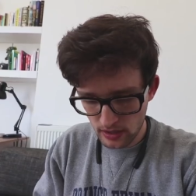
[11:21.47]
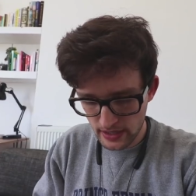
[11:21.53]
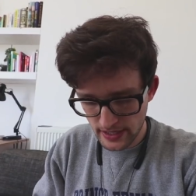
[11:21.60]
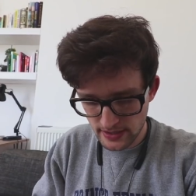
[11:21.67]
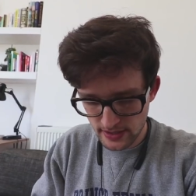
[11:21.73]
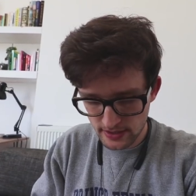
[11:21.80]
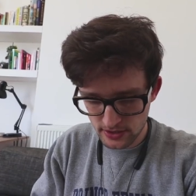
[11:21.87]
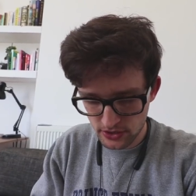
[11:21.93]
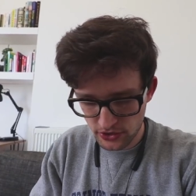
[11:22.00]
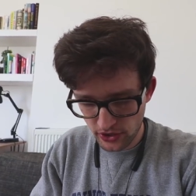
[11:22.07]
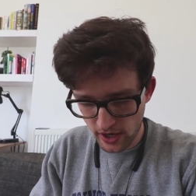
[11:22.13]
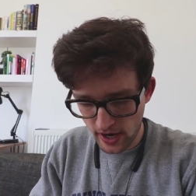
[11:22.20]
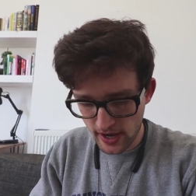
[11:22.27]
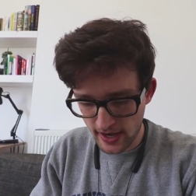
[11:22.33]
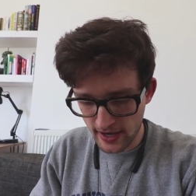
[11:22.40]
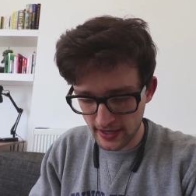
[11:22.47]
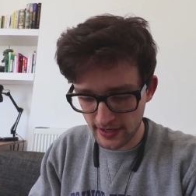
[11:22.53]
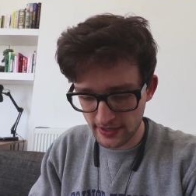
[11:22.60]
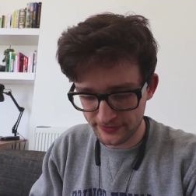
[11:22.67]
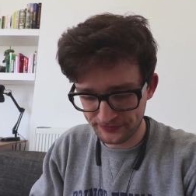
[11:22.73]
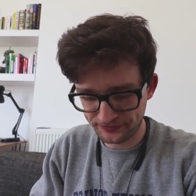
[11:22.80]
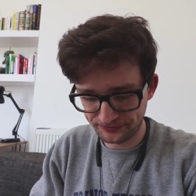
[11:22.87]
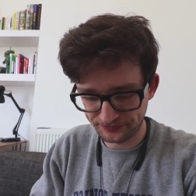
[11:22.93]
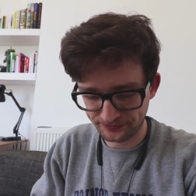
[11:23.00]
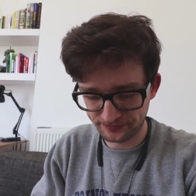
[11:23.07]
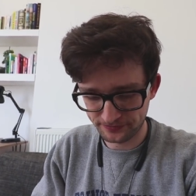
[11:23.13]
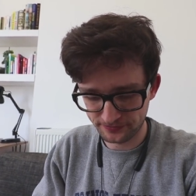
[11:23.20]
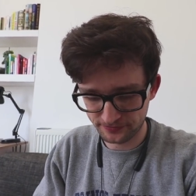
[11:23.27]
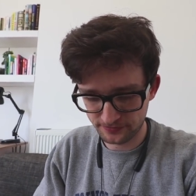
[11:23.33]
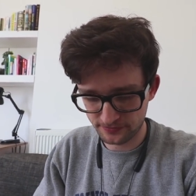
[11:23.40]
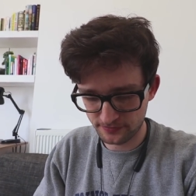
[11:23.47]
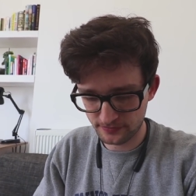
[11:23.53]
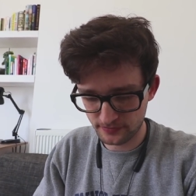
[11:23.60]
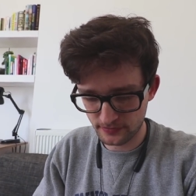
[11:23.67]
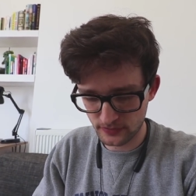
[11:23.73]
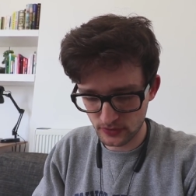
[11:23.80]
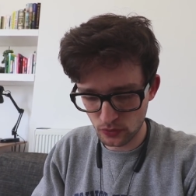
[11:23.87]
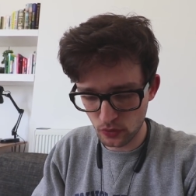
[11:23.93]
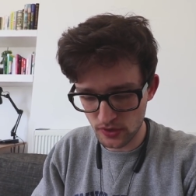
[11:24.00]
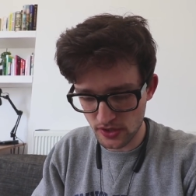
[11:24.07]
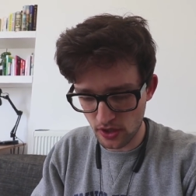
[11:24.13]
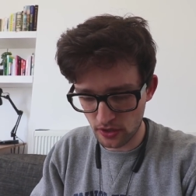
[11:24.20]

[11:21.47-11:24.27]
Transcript: Let us try. Oh, it's